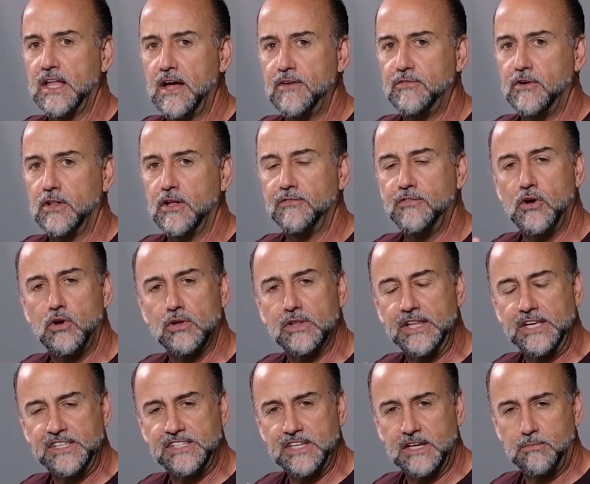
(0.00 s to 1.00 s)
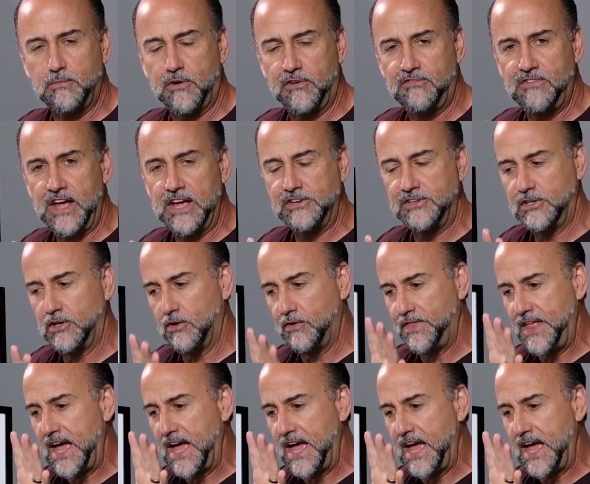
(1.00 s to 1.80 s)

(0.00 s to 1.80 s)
level of a holistic professional.